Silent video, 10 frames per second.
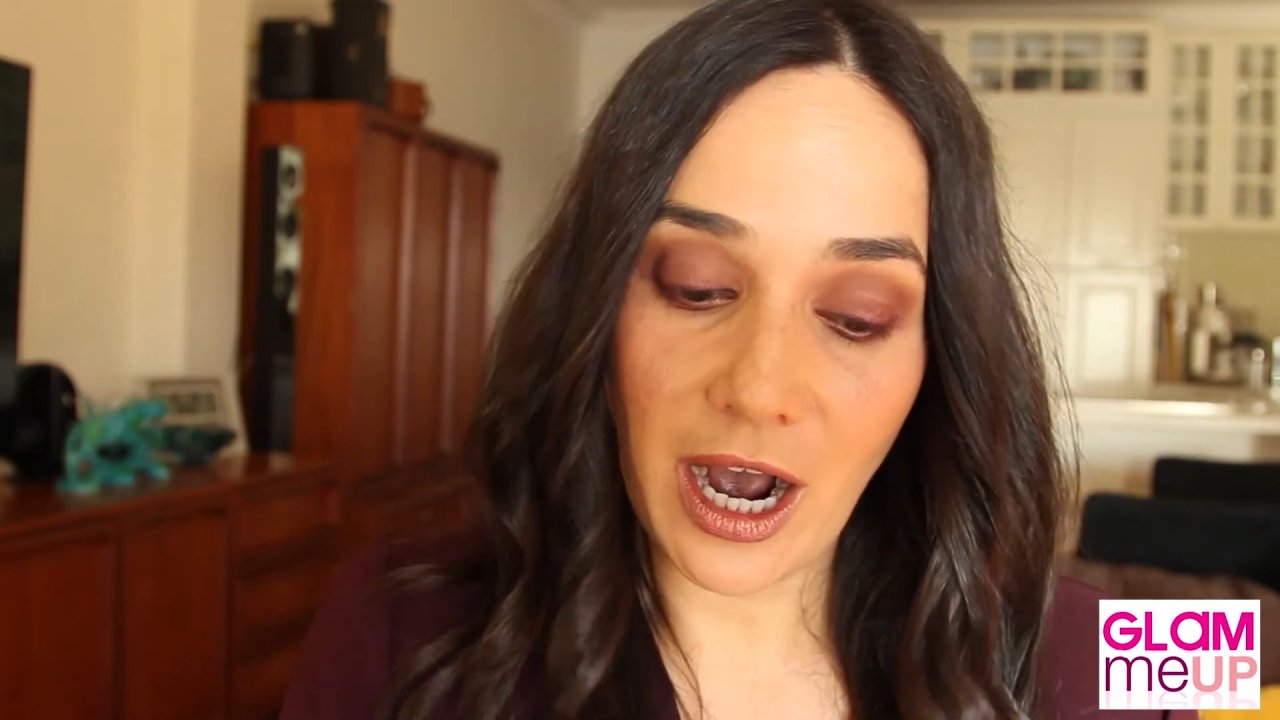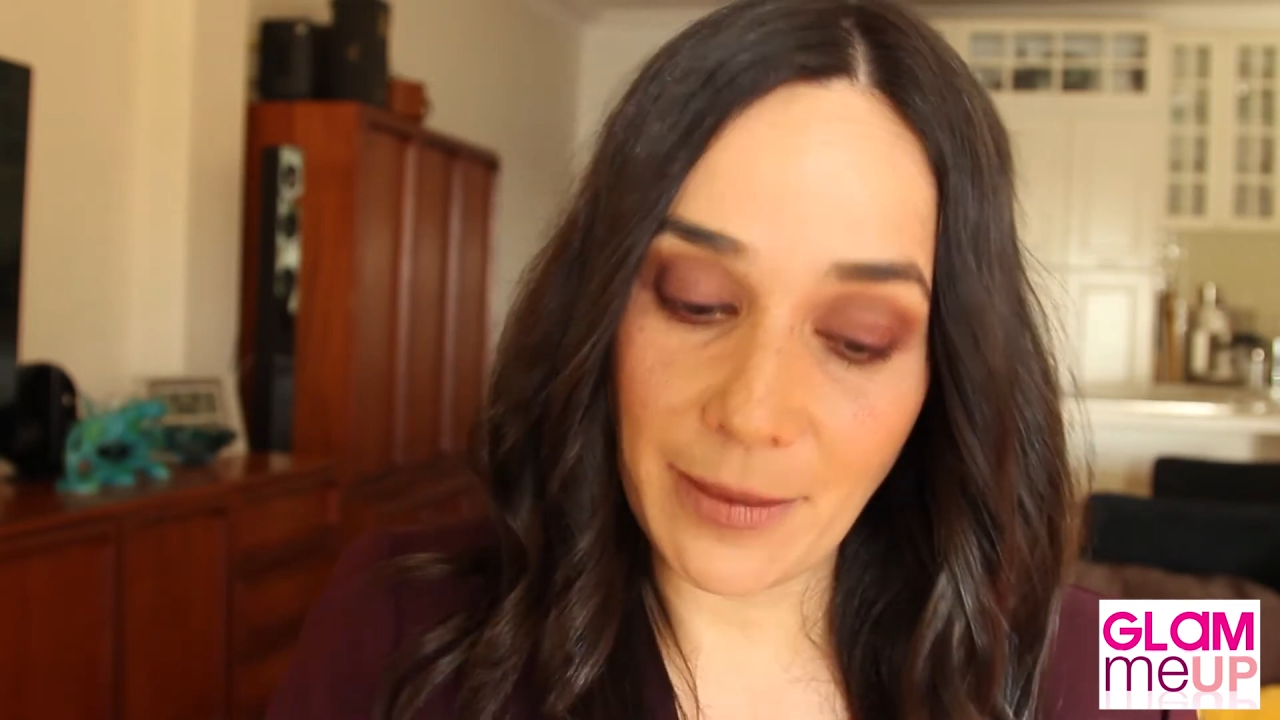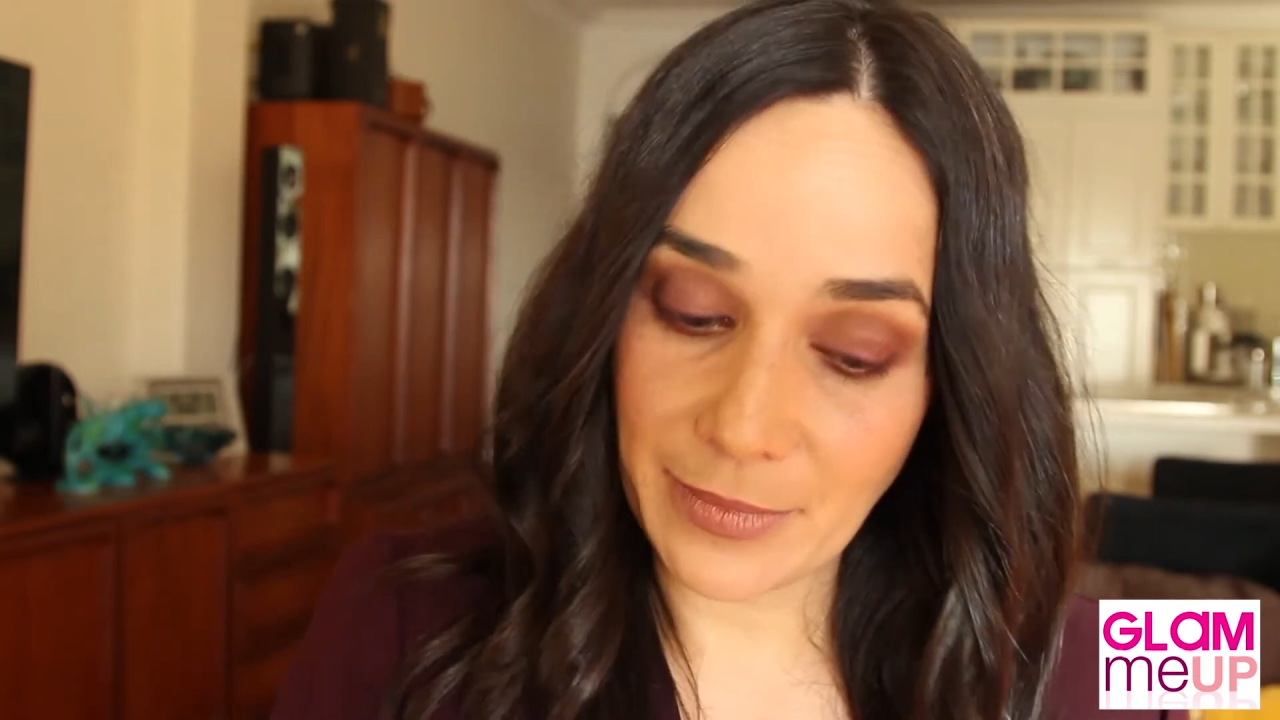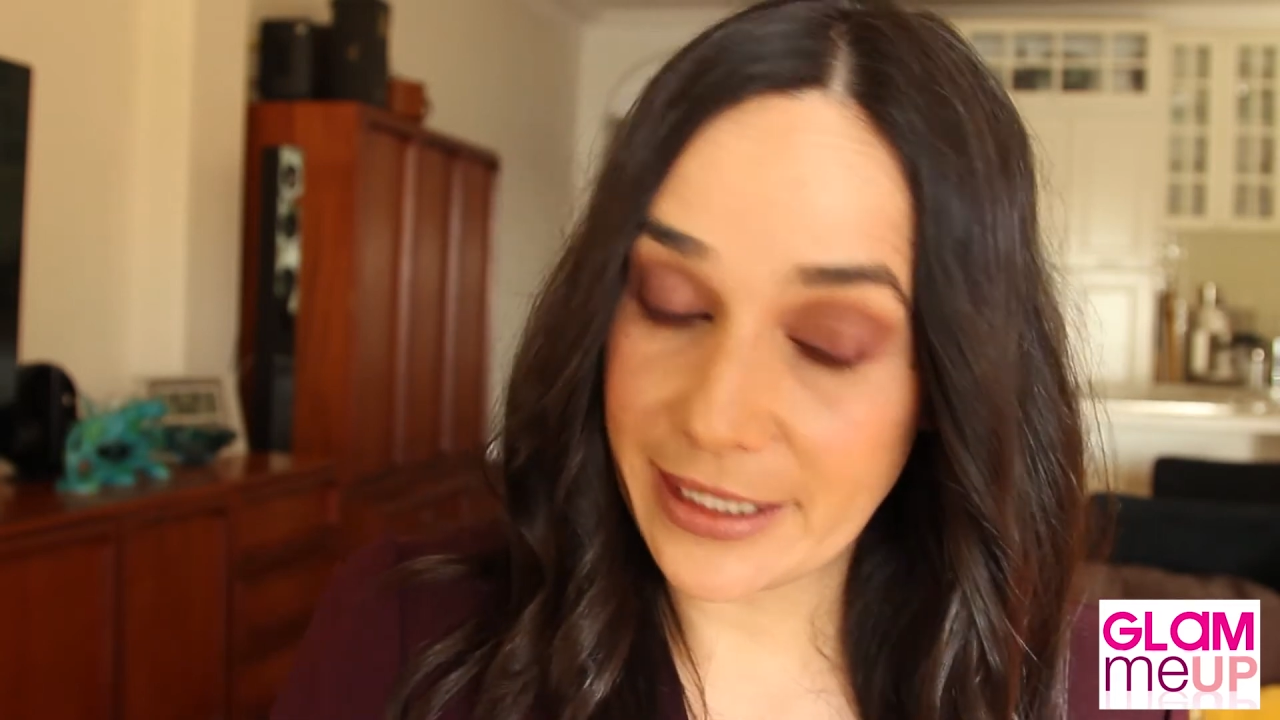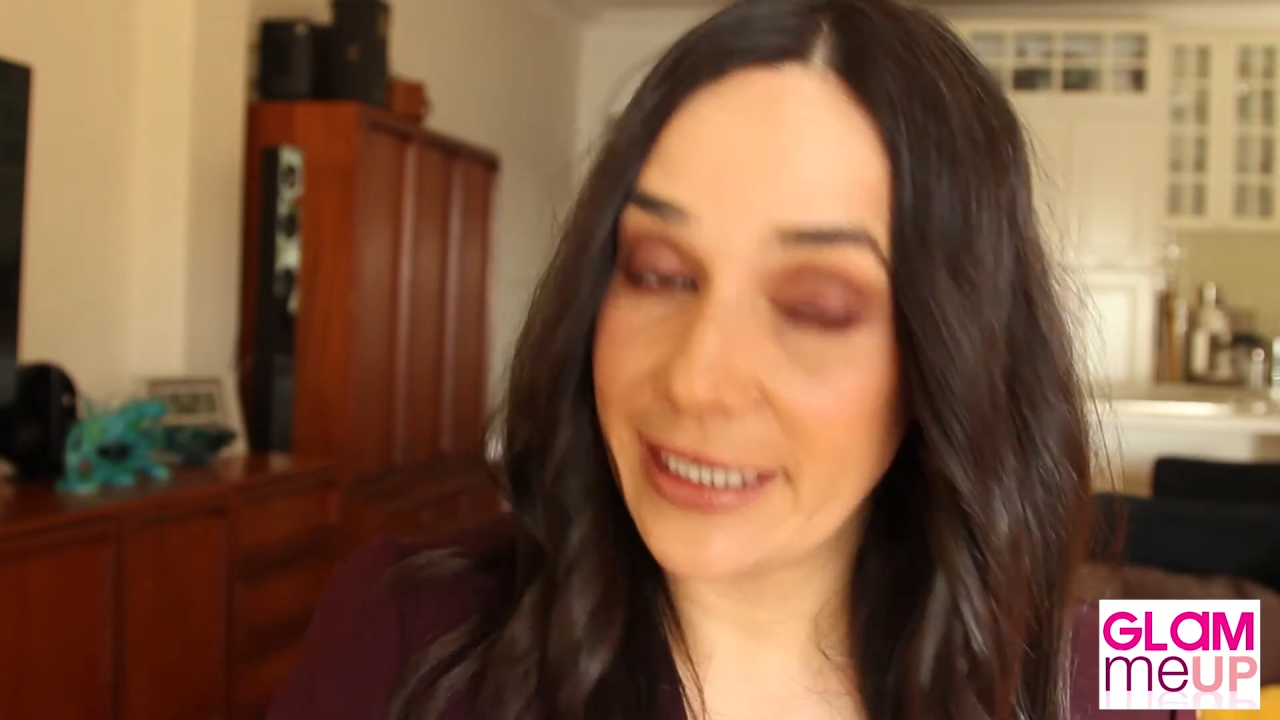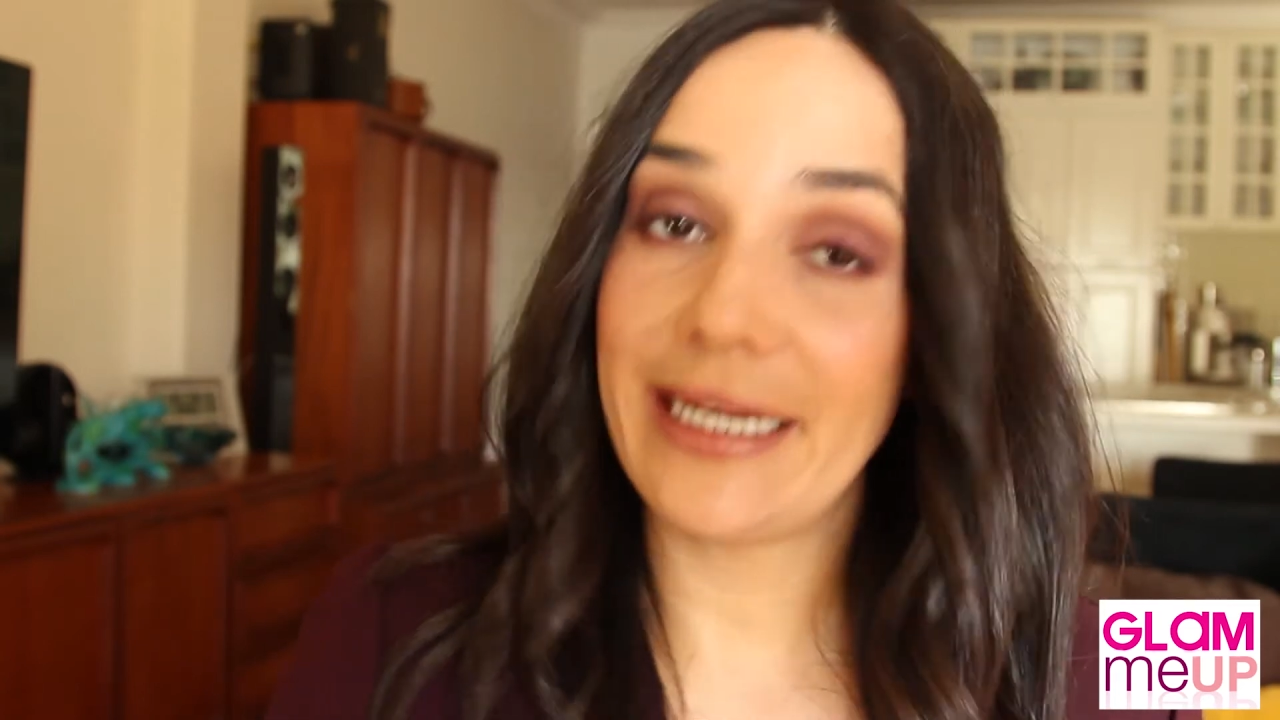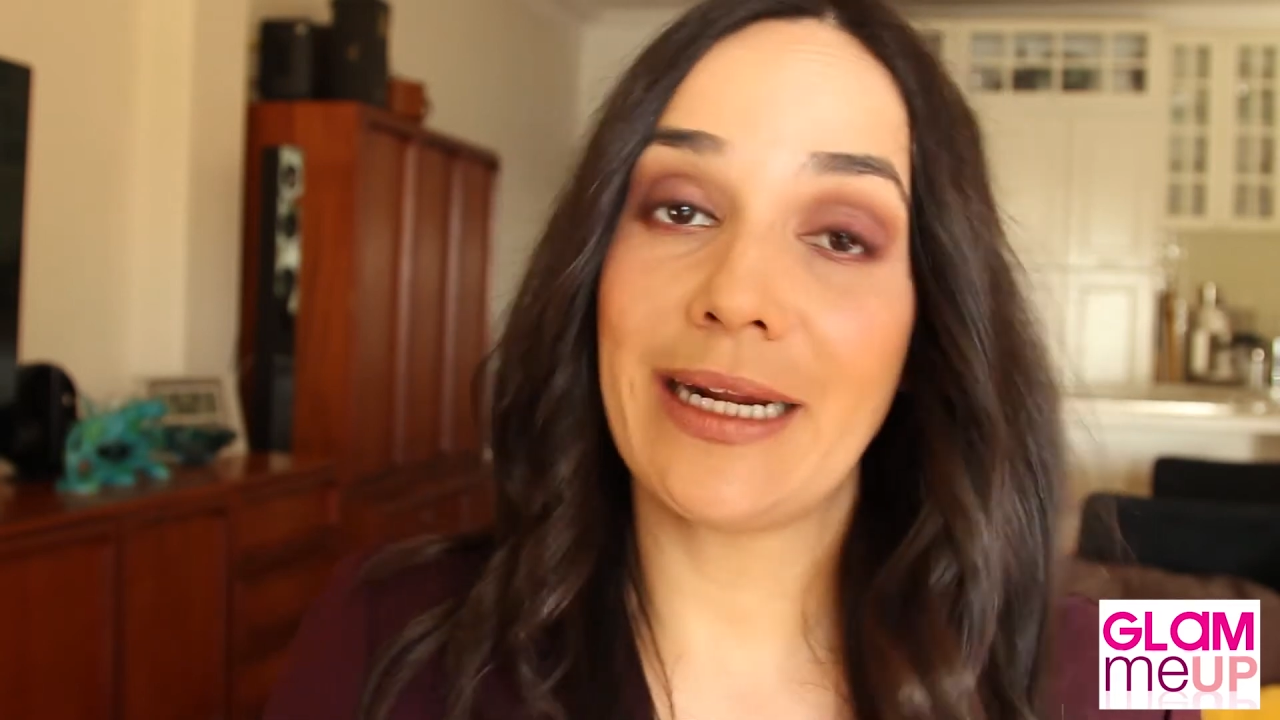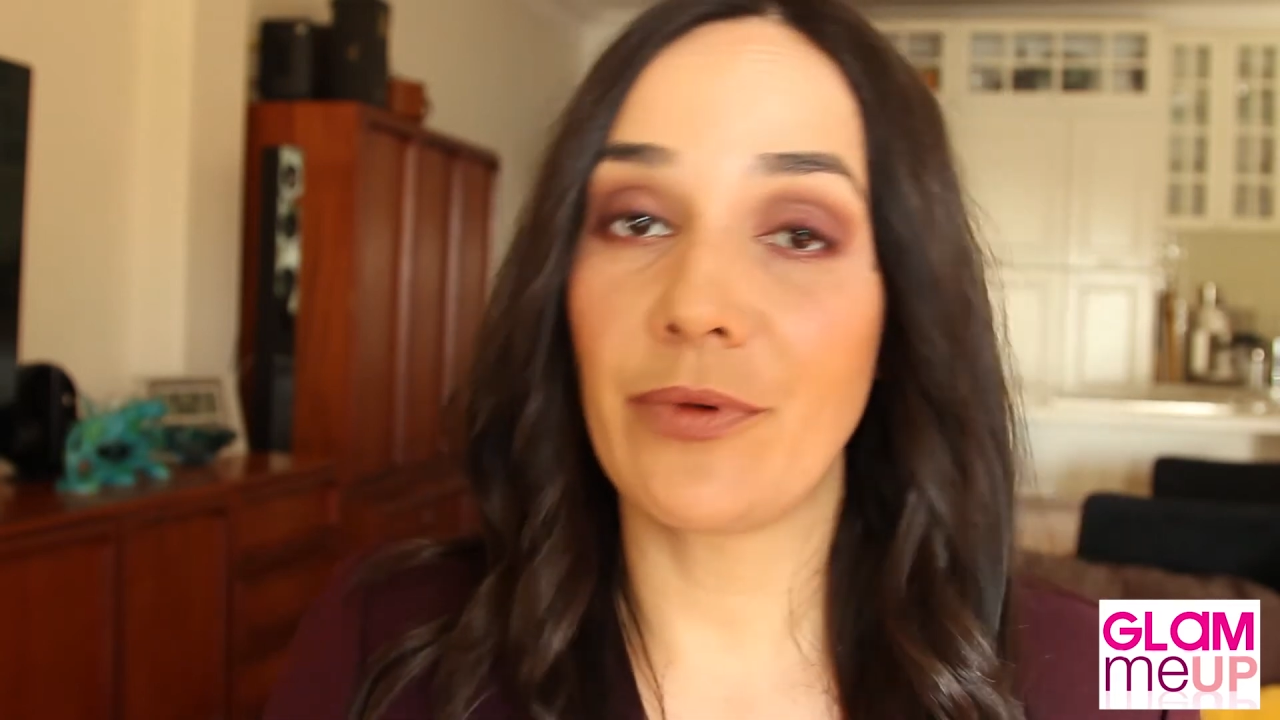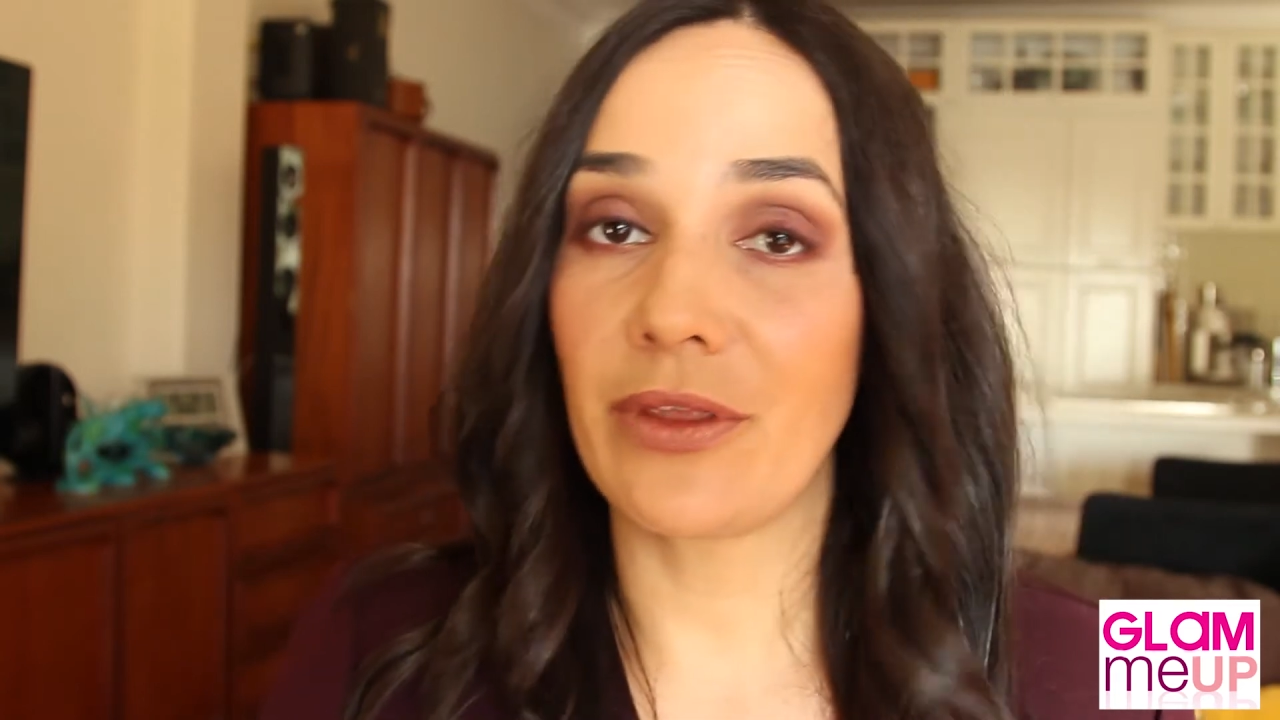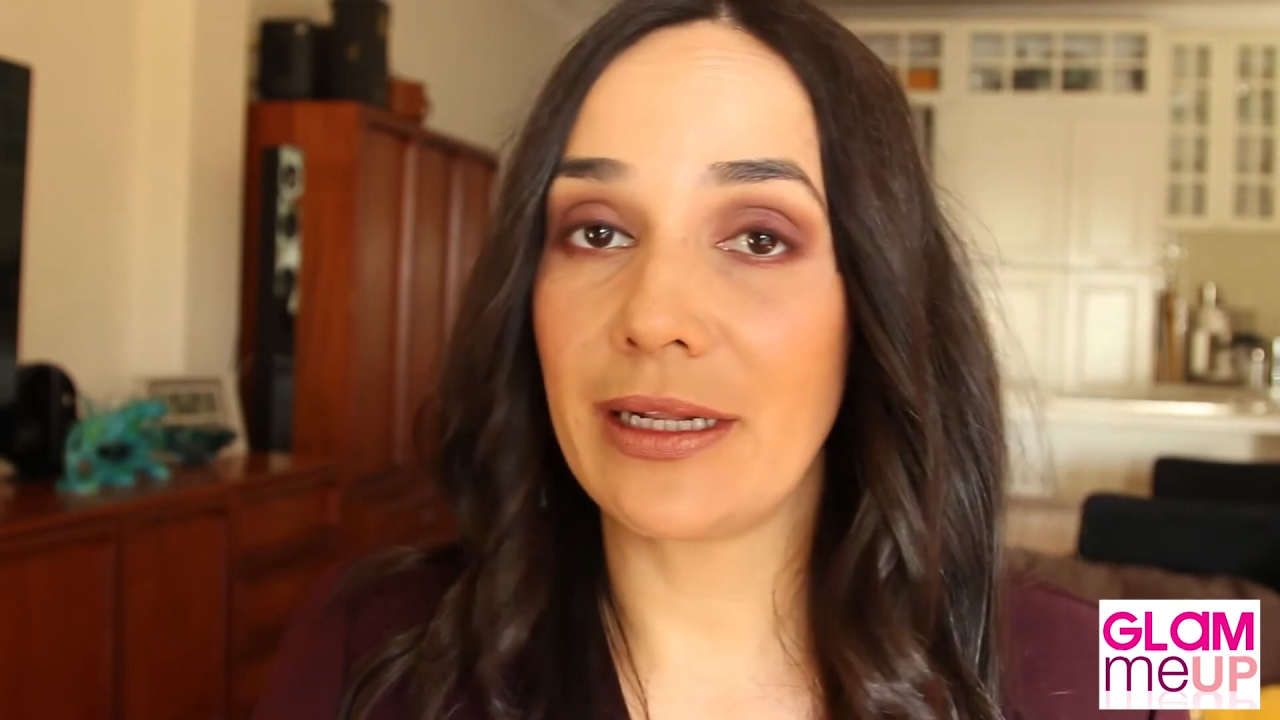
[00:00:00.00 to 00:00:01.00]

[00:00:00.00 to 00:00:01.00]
I'm cleaning up with